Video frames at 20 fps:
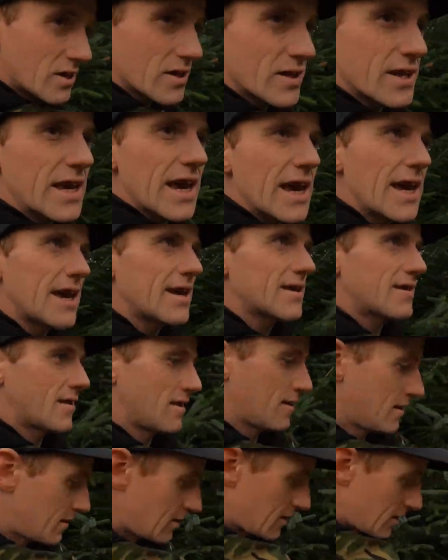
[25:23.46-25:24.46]
to the gate.
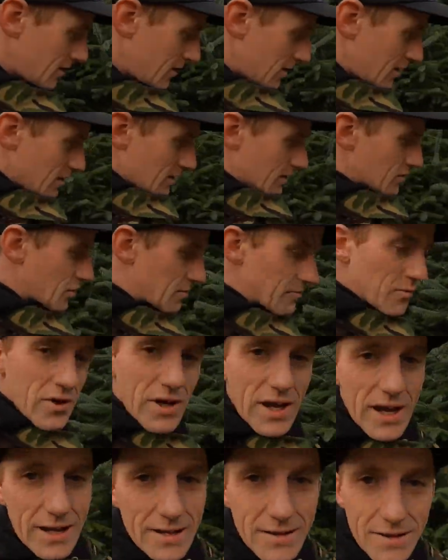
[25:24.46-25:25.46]
So I'm going
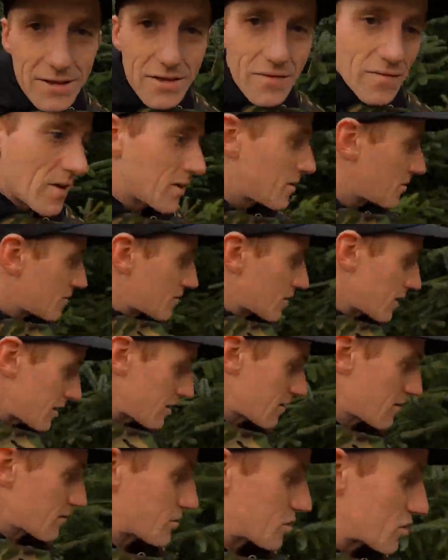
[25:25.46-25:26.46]
to end this video
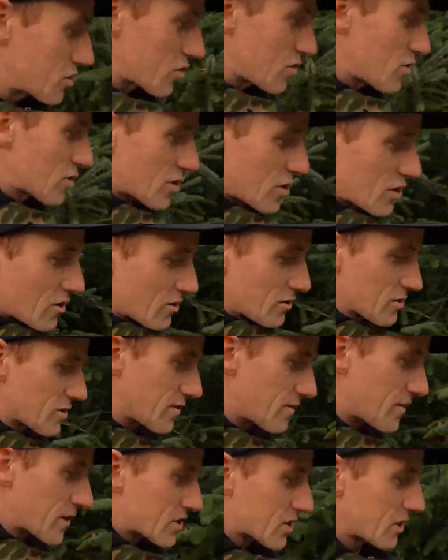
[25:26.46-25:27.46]
here. It was so cool to
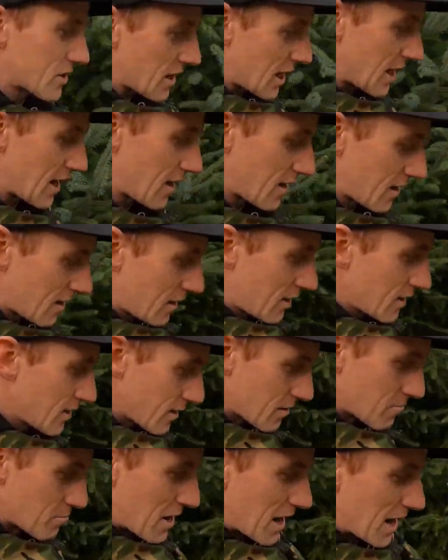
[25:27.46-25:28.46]
visit that
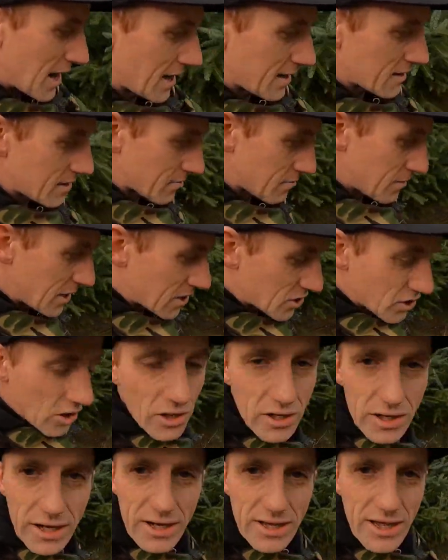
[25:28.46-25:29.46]
mad
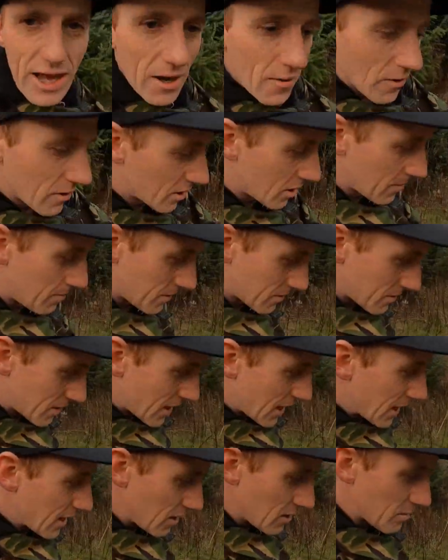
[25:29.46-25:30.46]
Masonic tower up on the
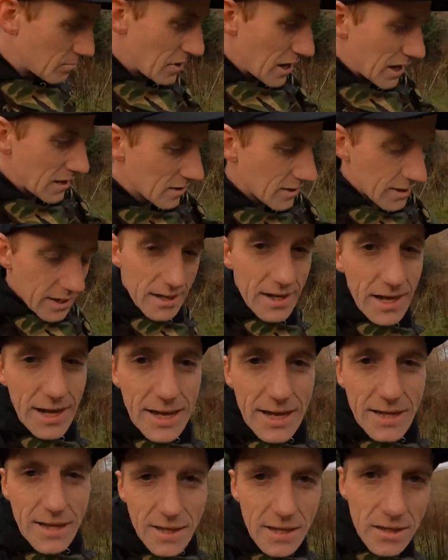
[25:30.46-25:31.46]
hill, built in
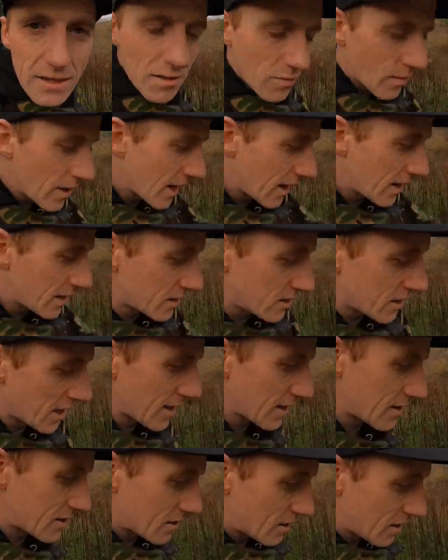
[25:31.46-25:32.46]

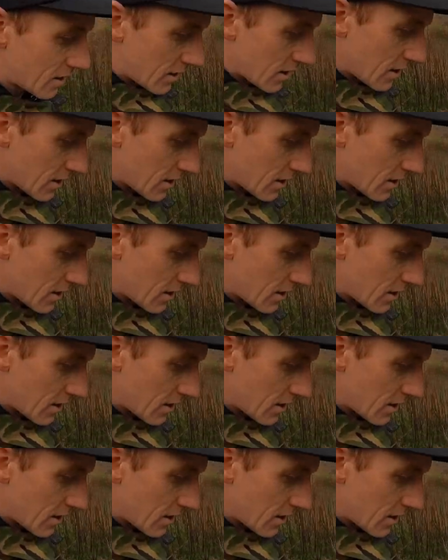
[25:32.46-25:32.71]
1826.